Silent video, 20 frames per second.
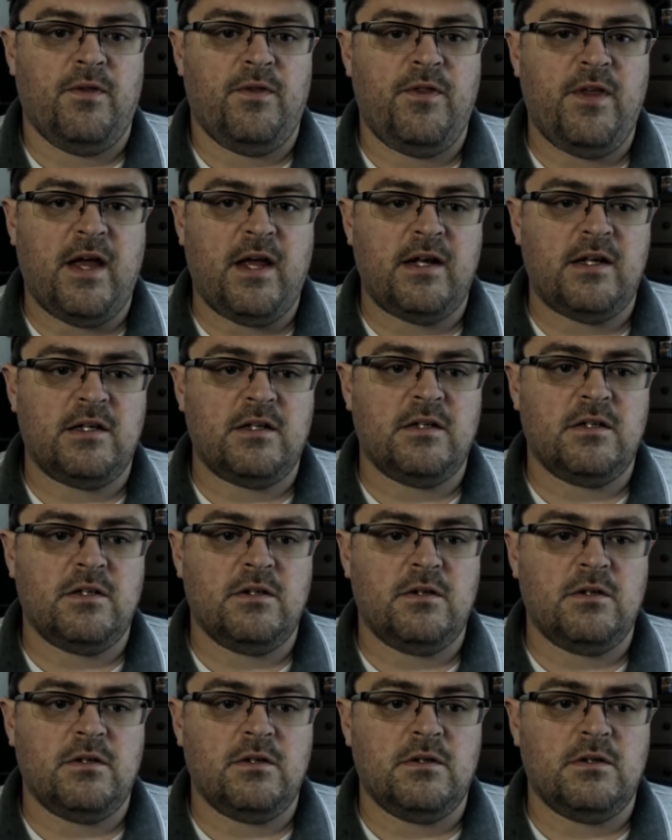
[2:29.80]
that
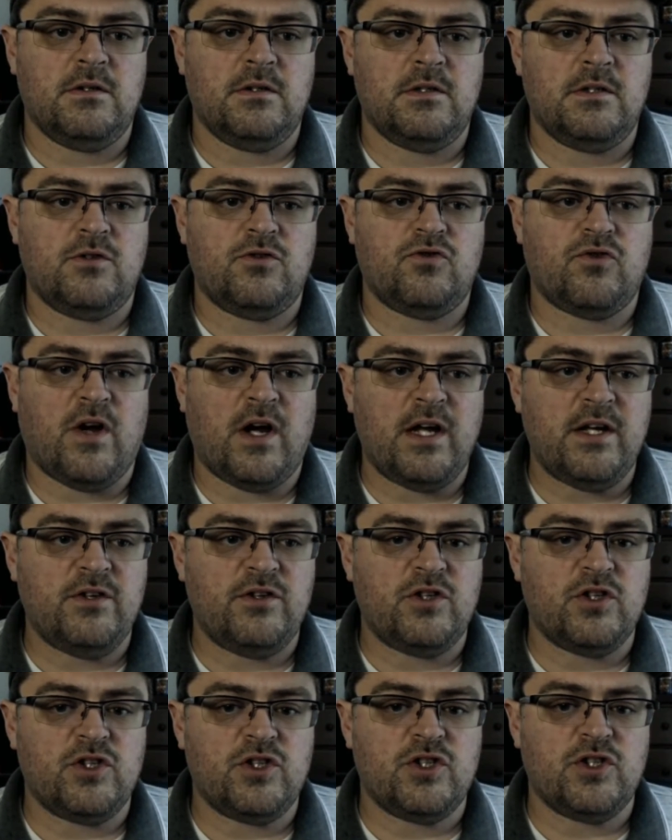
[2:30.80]
tries
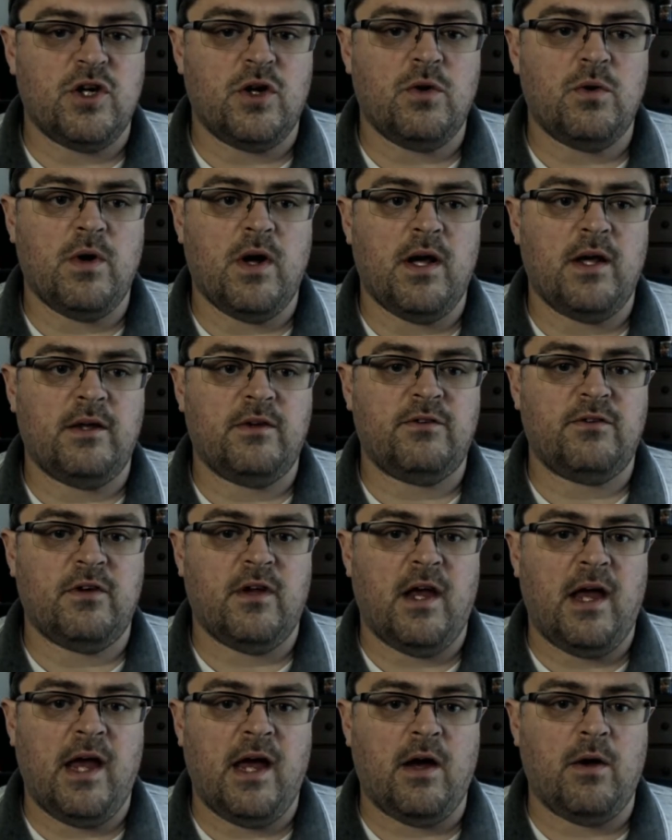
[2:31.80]
to show us
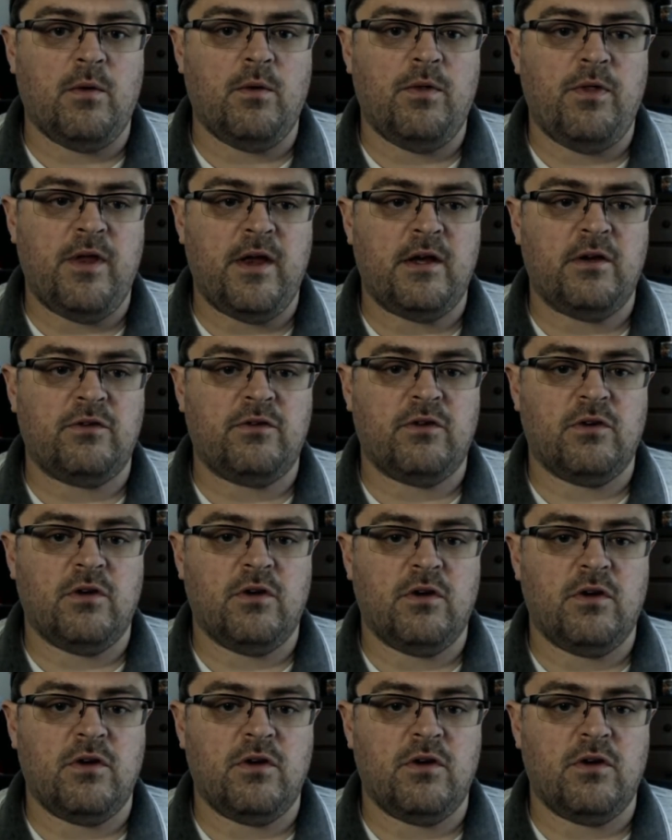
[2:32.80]
how things